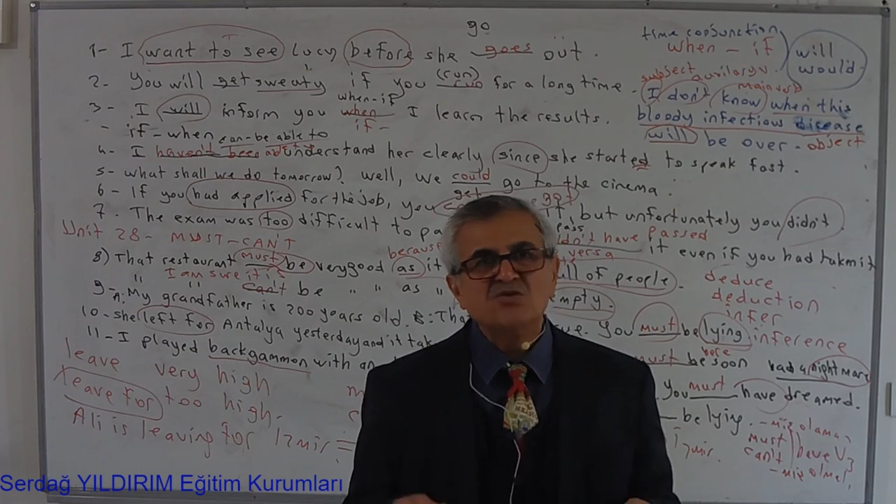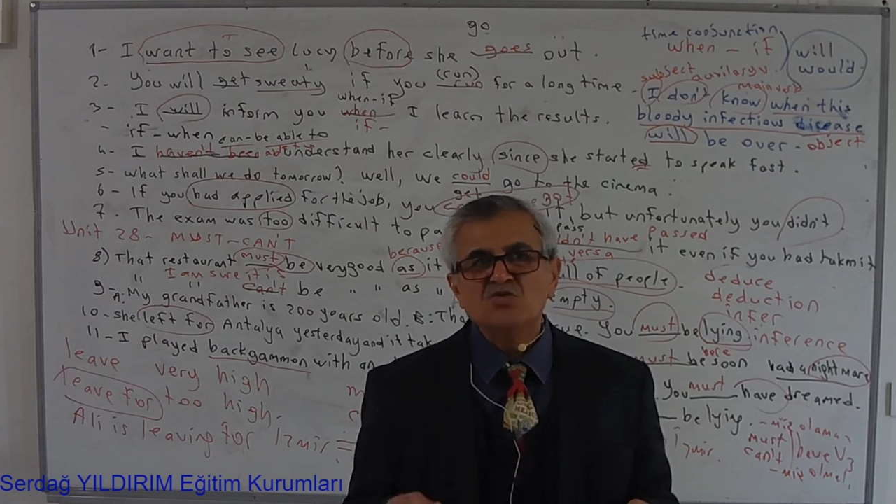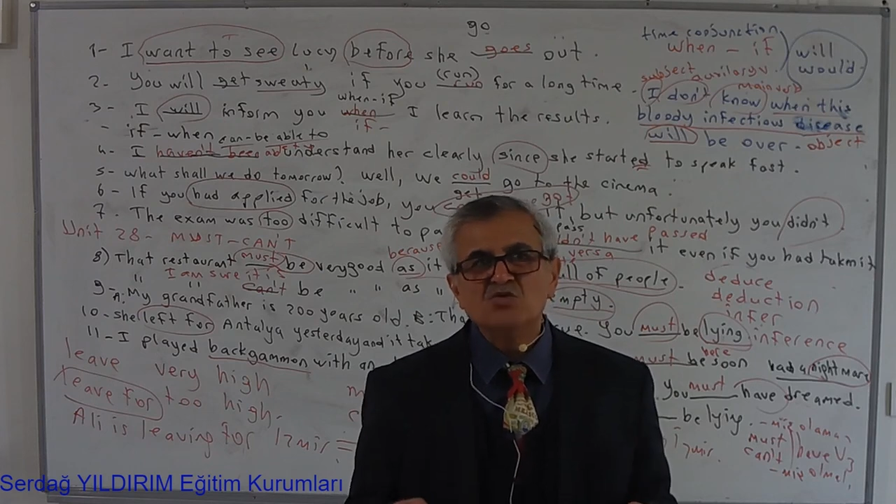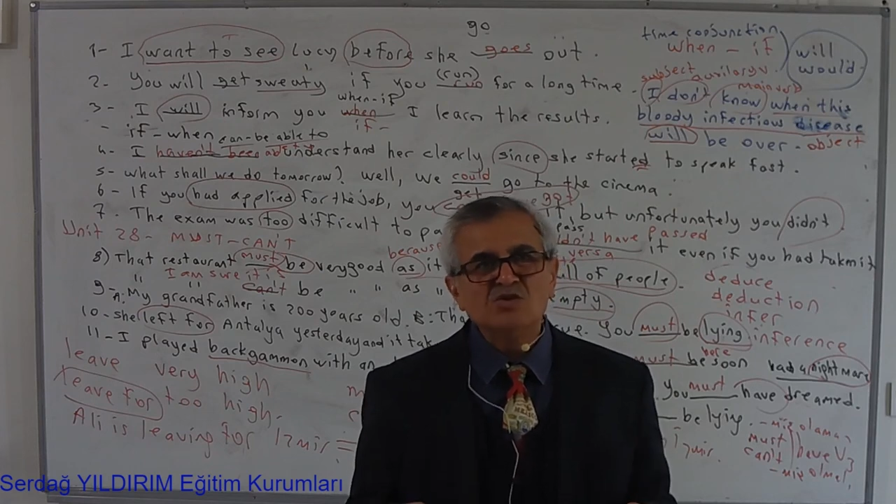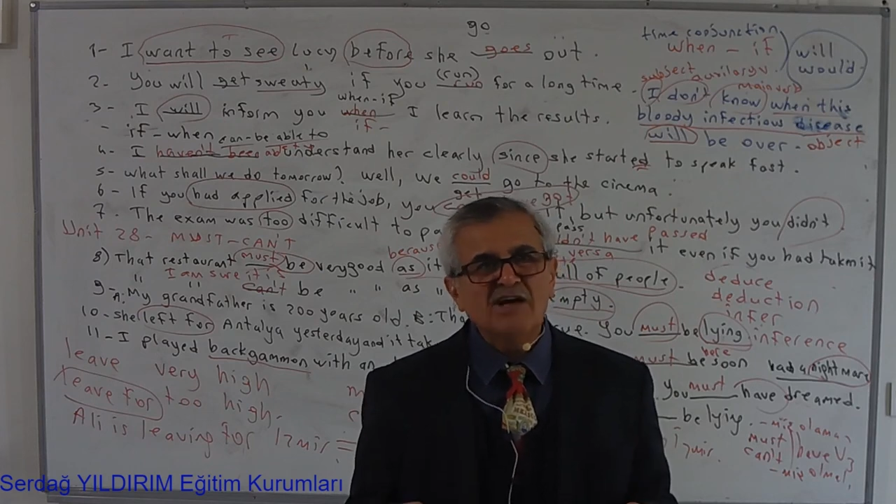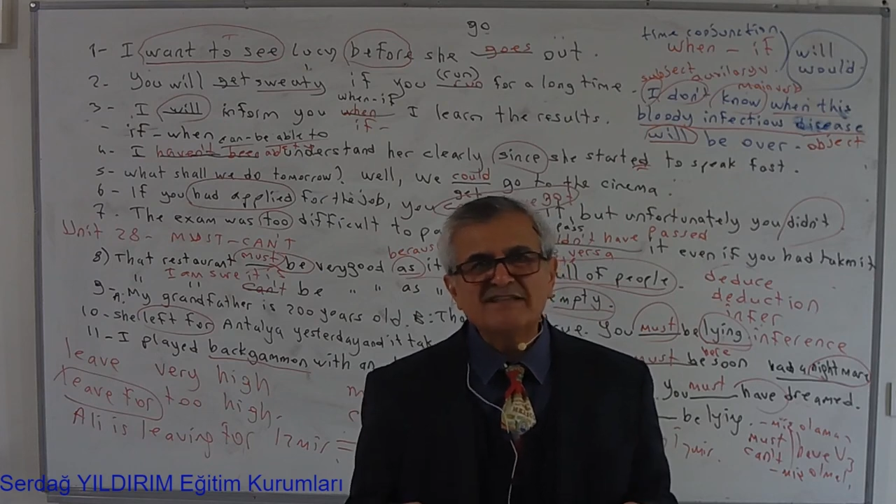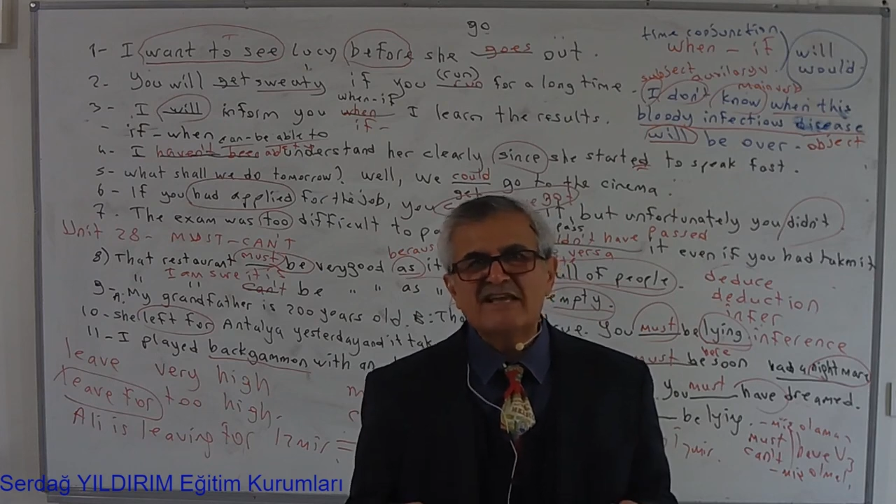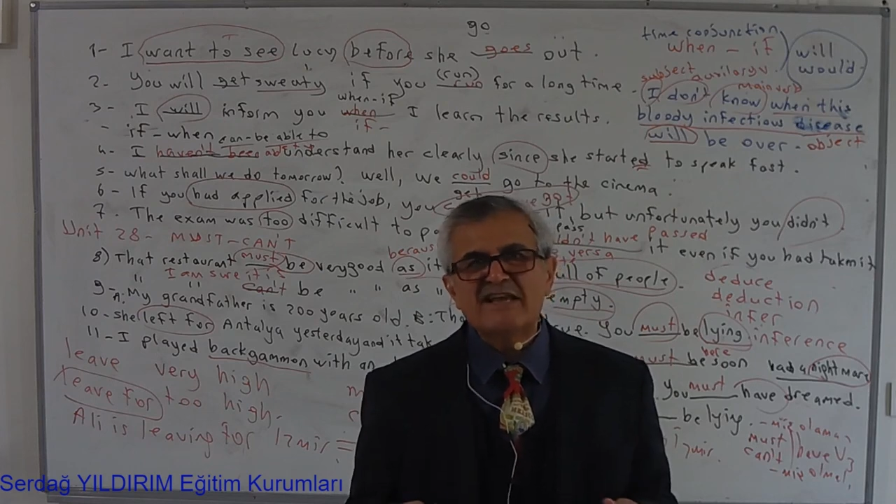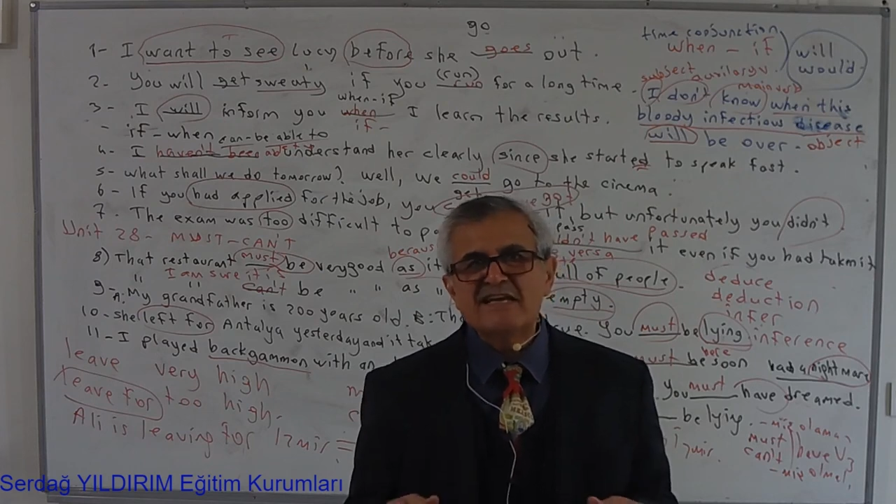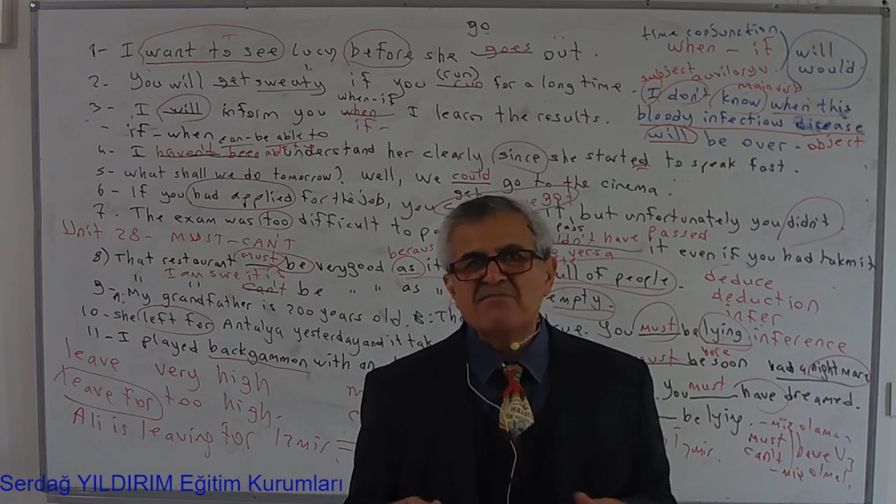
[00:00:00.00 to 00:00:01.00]
do not
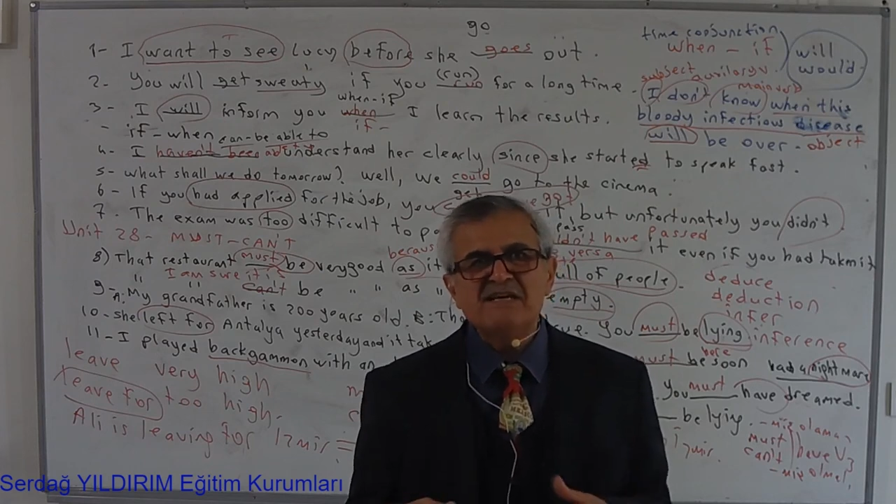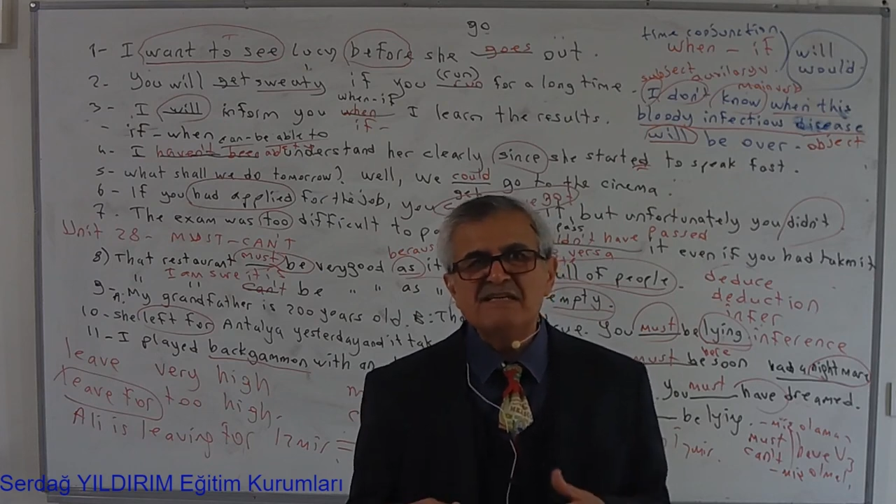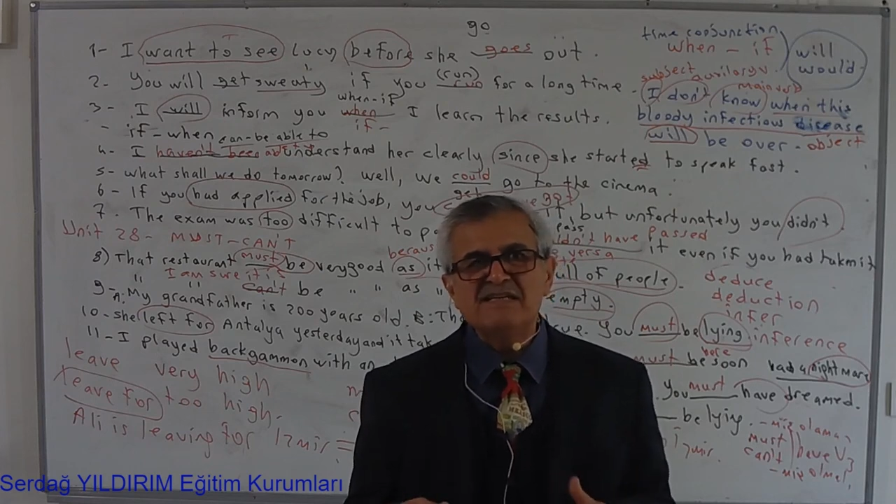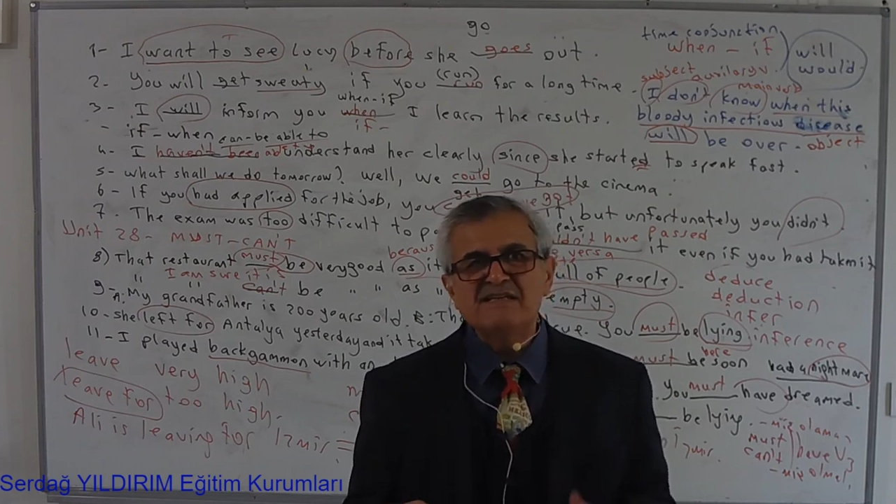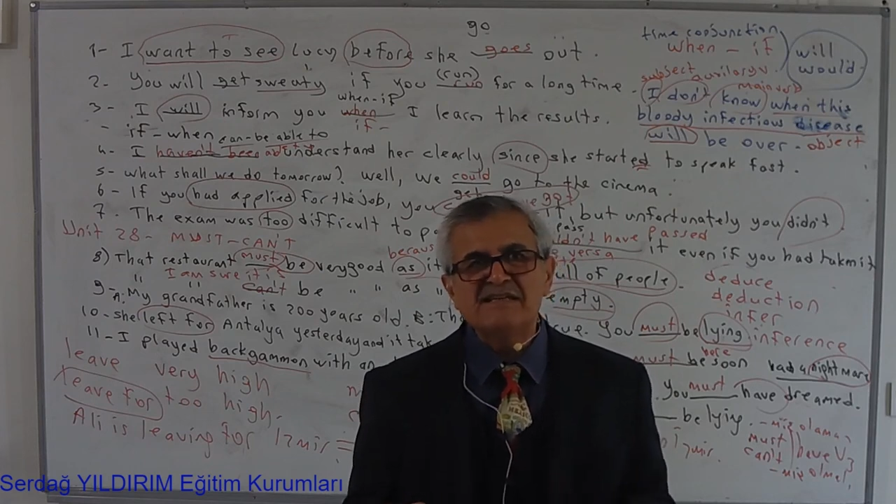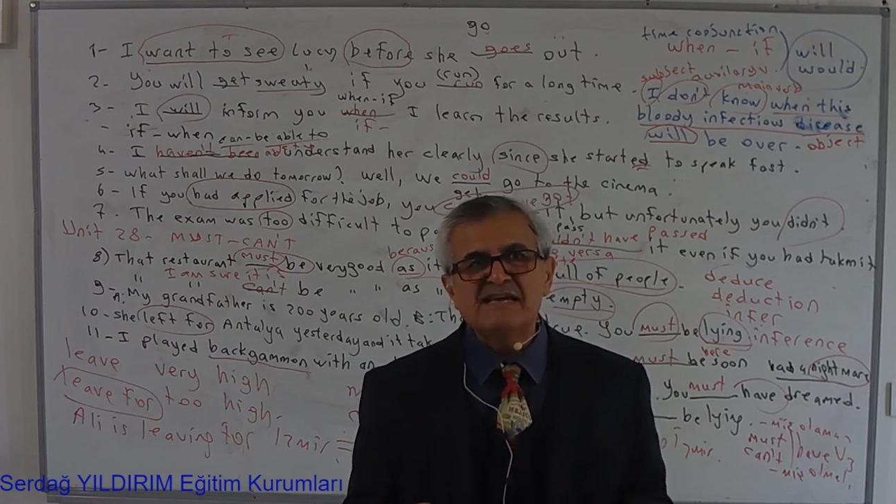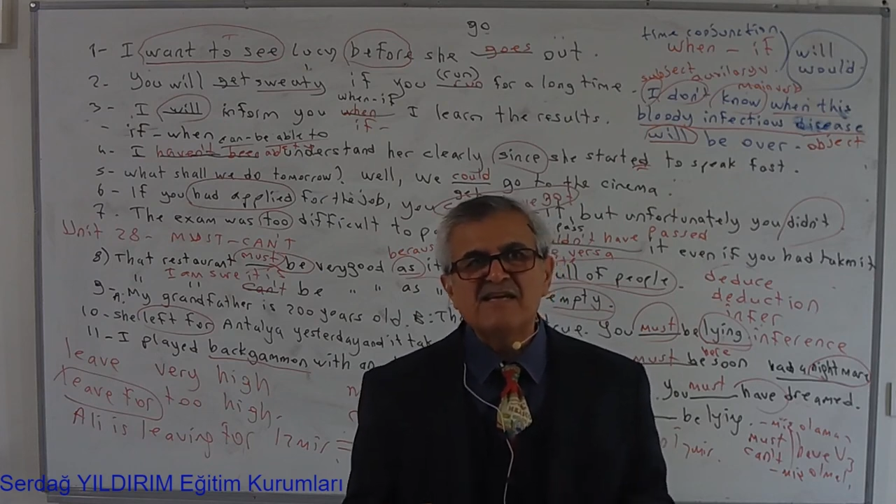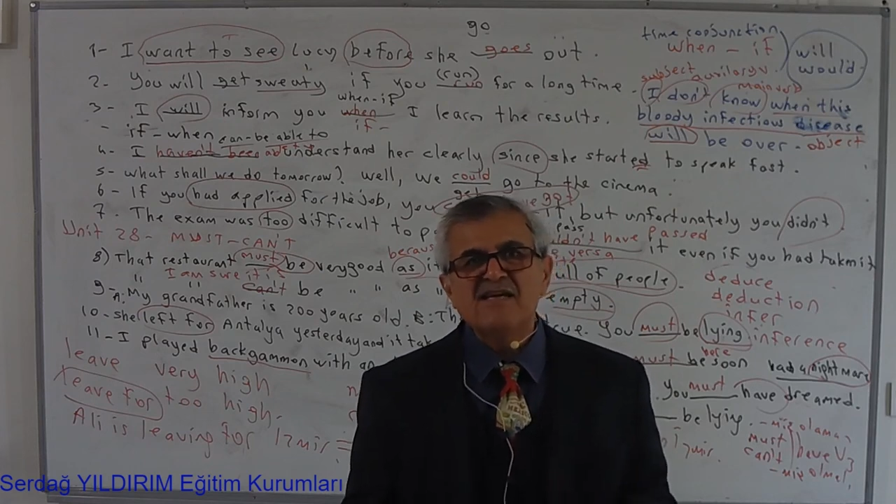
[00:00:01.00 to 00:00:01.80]
immediately